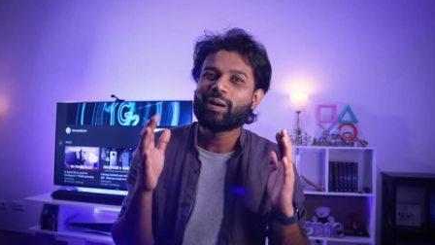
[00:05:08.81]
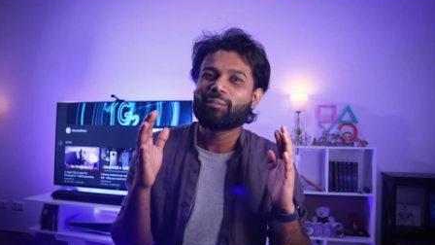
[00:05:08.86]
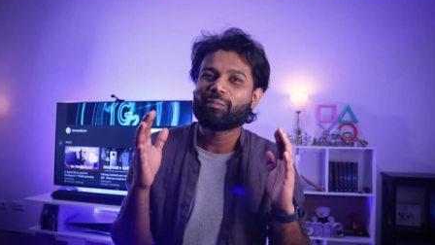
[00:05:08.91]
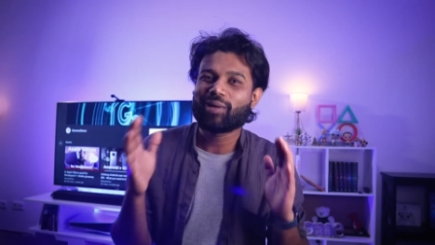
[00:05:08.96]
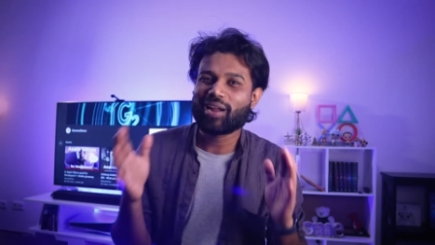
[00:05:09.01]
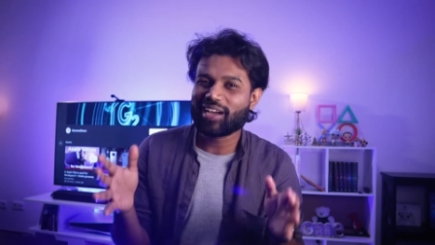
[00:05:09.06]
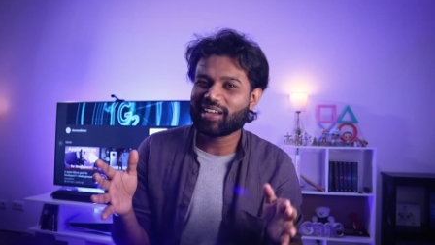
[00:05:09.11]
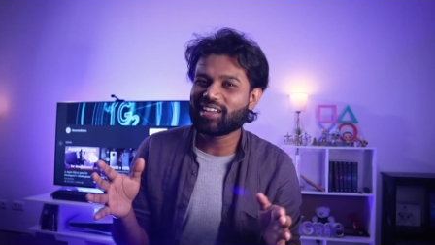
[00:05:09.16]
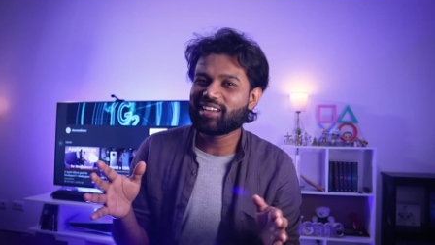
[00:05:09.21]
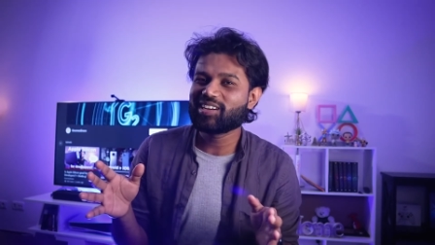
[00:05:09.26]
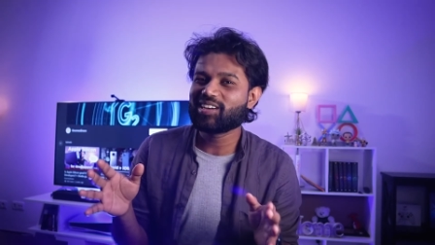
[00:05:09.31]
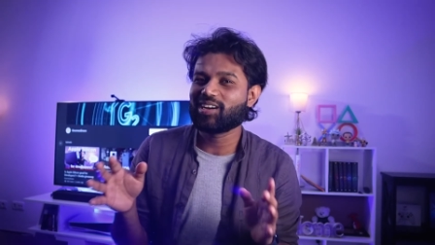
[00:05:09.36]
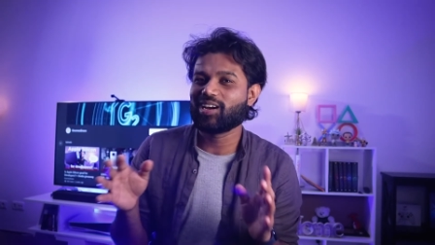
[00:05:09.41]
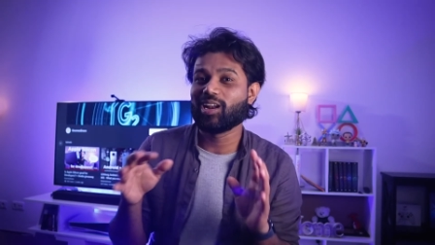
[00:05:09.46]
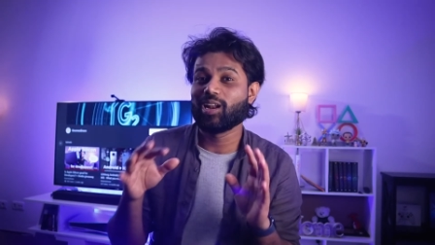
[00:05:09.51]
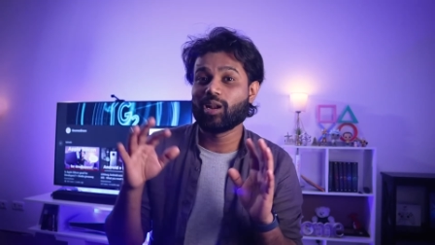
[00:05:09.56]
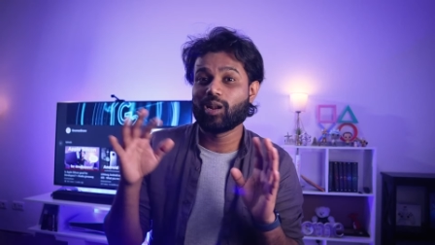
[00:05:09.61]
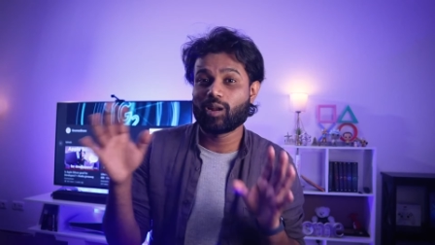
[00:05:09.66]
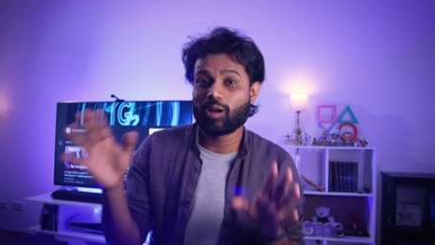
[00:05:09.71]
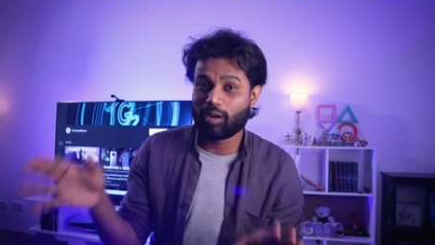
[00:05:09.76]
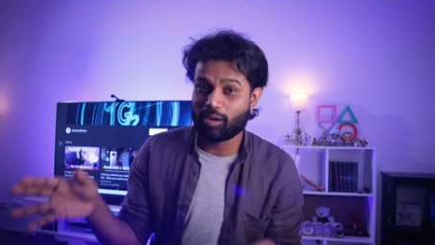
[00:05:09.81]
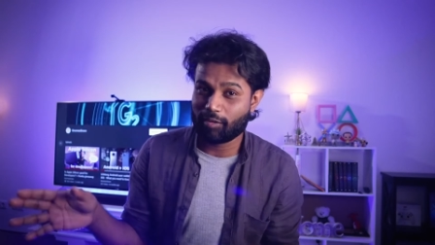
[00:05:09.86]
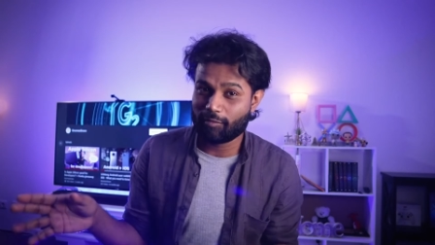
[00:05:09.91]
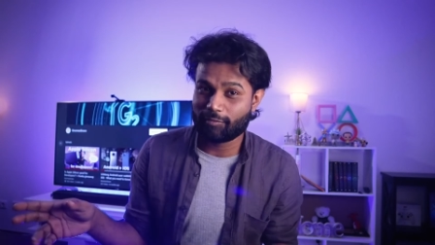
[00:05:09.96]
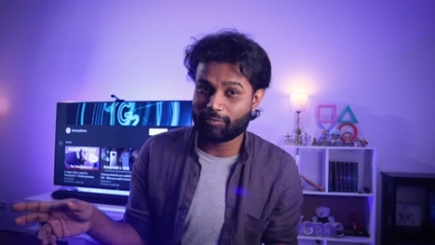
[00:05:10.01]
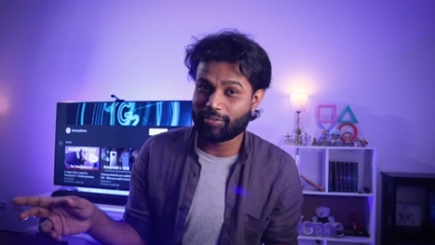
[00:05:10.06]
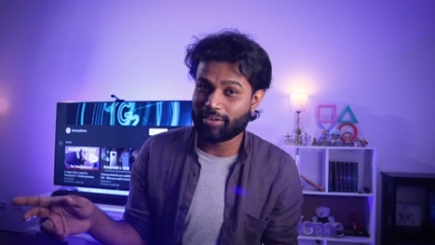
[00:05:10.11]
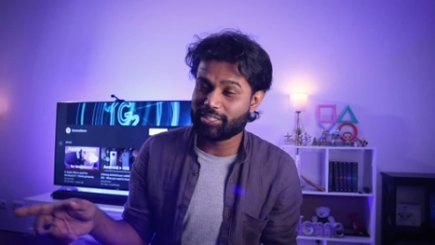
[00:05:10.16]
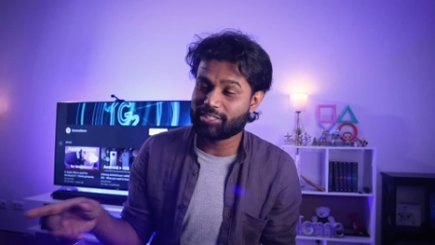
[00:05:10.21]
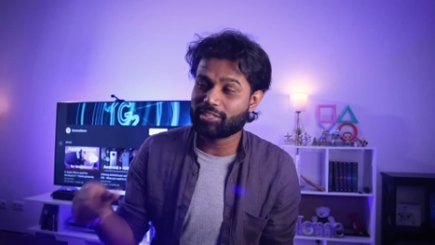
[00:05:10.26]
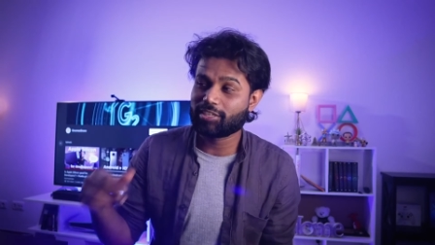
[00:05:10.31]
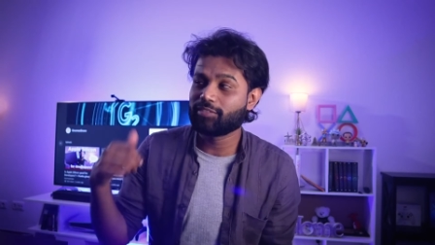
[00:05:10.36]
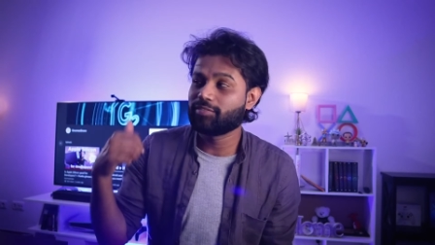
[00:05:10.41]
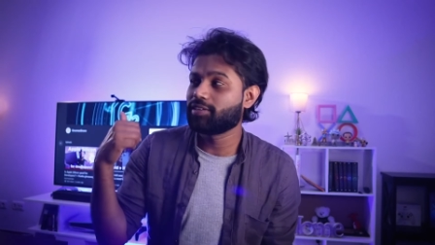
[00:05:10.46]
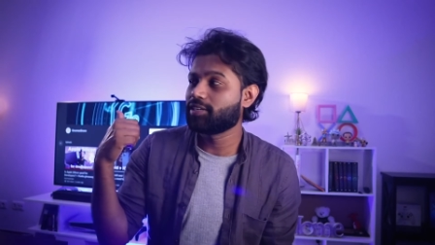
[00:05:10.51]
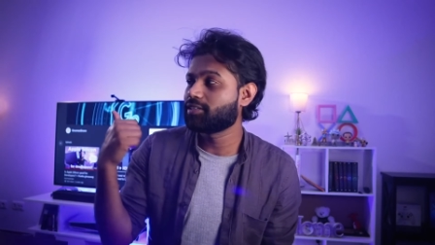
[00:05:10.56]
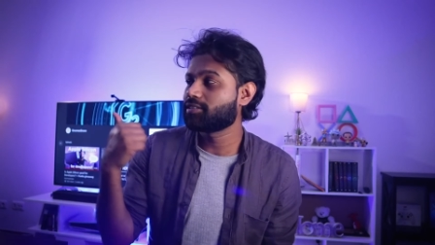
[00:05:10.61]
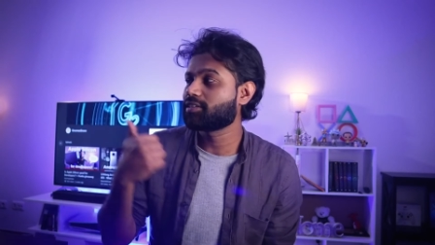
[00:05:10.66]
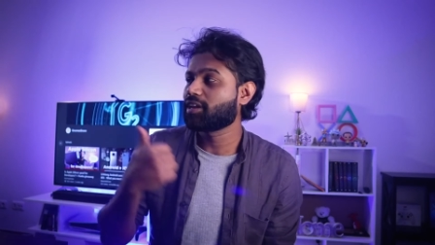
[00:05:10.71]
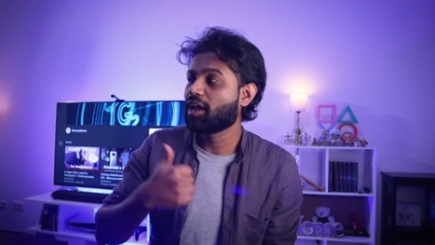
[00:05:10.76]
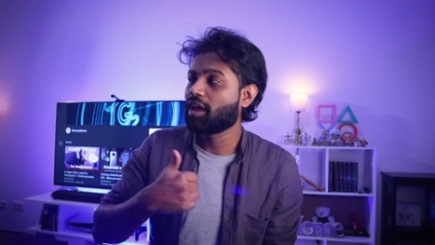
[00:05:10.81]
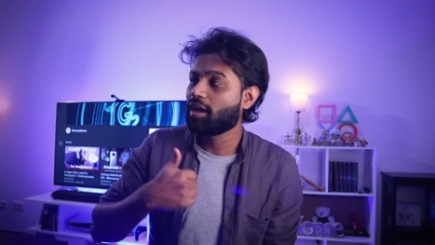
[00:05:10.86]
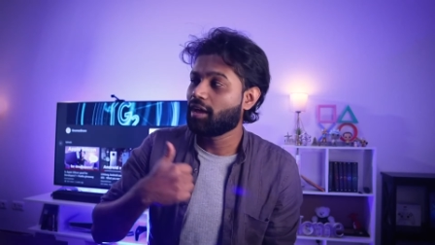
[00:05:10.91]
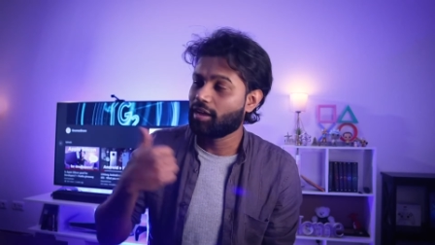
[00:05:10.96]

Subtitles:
plugging a lot of receivers